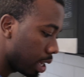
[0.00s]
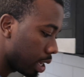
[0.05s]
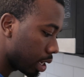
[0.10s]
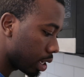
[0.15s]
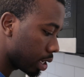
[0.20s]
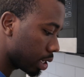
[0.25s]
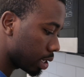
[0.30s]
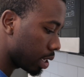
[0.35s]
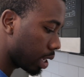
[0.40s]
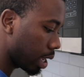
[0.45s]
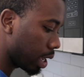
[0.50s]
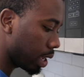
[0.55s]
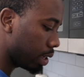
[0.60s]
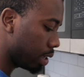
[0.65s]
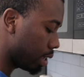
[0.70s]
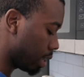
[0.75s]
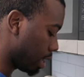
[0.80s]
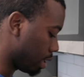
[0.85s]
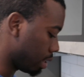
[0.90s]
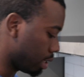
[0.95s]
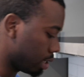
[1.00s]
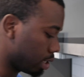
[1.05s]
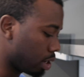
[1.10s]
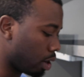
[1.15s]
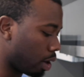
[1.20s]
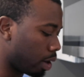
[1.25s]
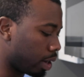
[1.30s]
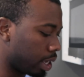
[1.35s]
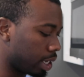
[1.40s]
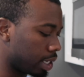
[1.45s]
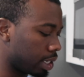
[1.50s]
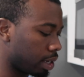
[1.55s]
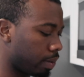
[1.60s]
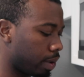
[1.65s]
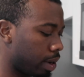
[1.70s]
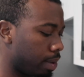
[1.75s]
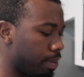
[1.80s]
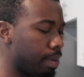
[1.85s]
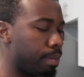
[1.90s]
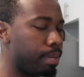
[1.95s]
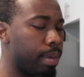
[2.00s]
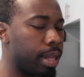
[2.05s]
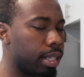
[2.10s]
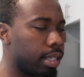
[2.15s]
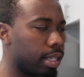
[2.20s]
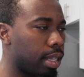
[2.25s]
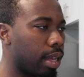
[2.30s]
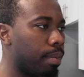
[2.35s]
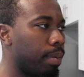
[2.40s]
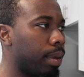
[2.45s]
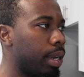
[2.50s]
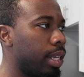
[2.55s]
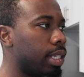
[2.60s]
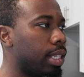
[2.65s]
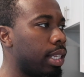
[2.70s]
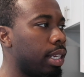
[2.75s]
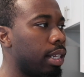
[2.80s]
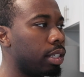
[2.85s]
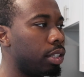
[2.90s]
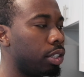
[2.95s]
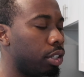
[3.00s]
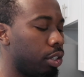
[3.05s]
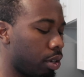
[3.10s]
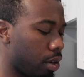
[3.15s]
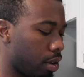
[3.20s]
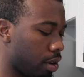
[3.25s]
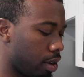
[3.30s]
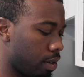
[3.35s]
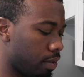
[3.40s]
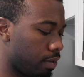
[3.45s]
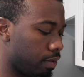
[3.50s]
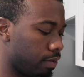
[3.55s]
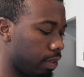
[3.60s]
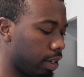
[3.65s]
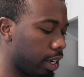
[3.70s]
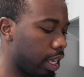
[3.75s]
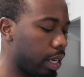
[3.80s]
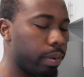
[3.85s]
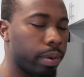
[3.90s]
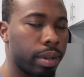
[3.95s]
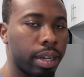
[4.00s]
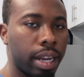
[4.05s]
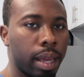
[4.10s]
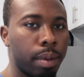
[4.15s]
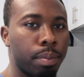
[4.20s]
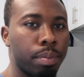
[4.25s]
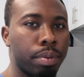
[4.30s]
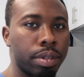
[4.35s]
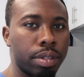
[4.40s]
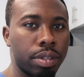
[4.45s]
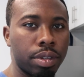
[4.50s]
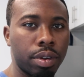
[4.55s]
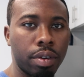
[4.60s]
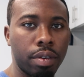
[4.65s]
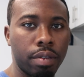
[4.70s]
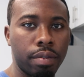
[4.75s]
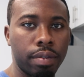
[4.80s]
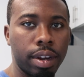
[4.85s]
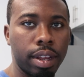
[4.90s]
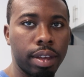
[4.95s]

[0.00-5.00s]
Because like, yeah, this garlic has already been minced up and it's in a jar of liquid like preservative.